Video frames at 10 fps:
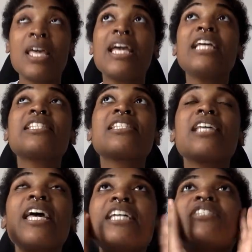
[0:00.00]

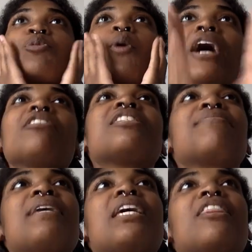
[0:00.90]
It's wild to
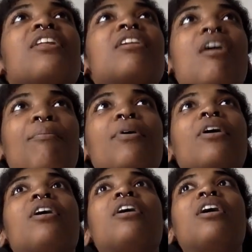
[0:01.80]
me the
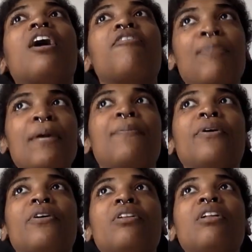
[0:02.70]
number of
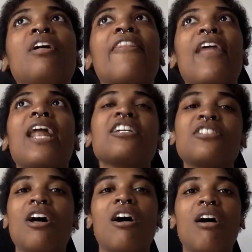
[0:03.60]
people that I
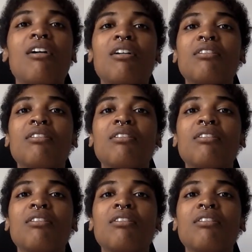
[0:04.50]
saw,